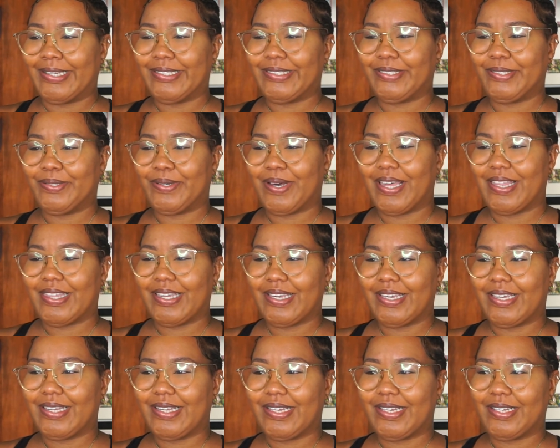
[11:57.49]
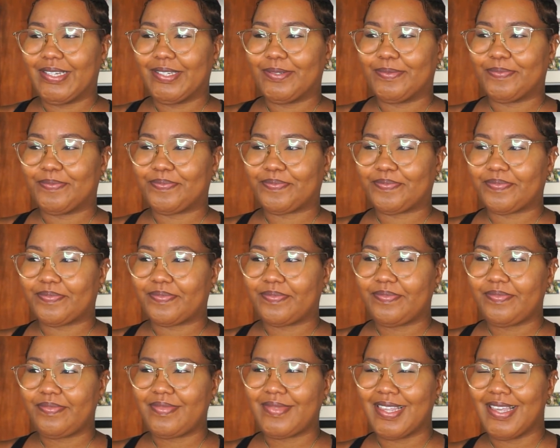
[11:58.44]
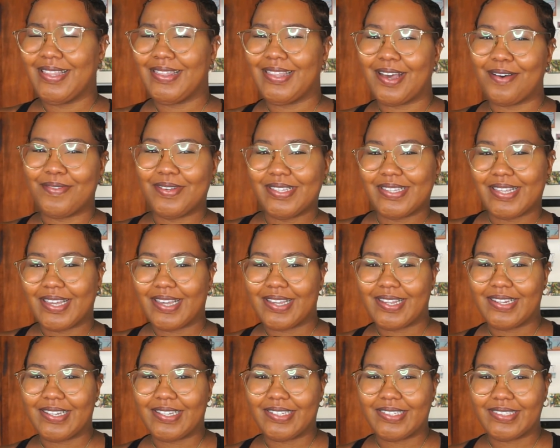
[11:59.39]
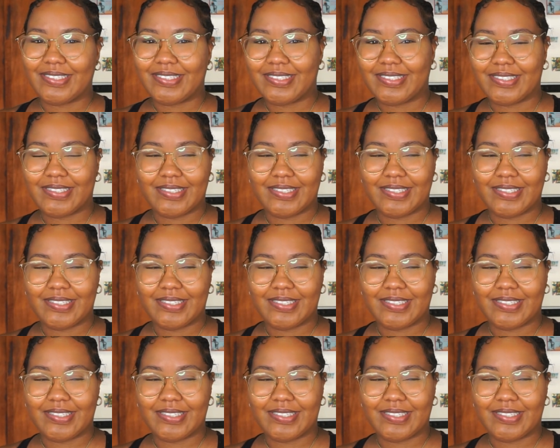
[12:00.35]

So I think that was like a little